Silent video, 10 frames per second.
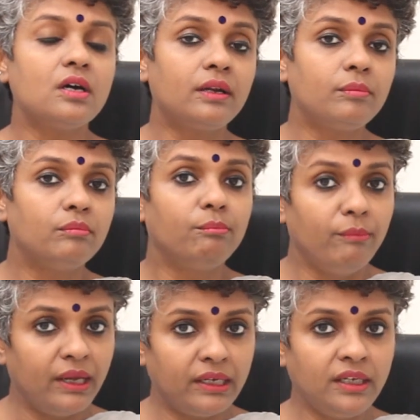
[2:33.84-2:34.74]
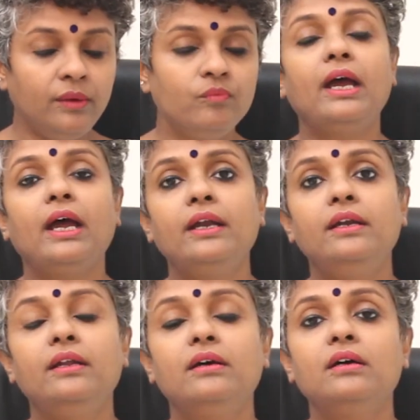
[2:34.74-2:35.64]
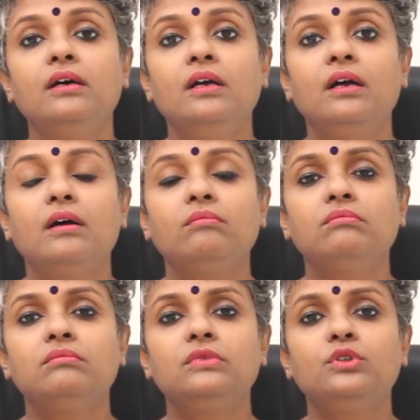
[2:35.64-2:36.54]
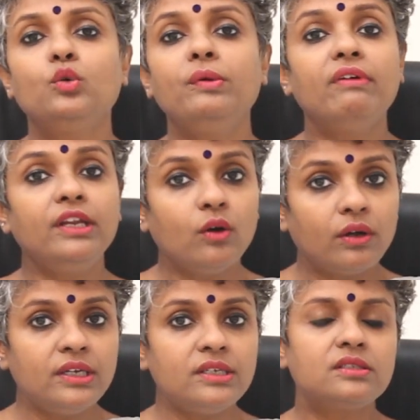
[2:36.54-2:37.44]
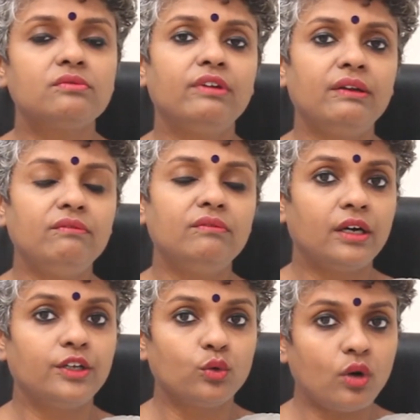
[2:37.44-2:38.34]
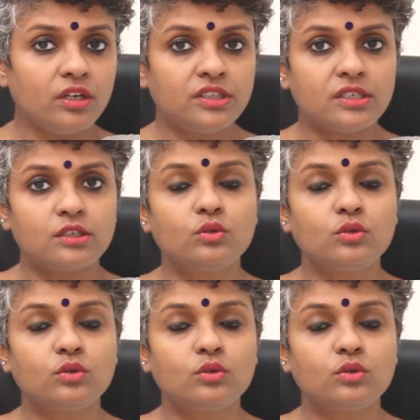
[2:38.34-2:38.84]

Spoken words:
are many, and to be very honest, when a urologist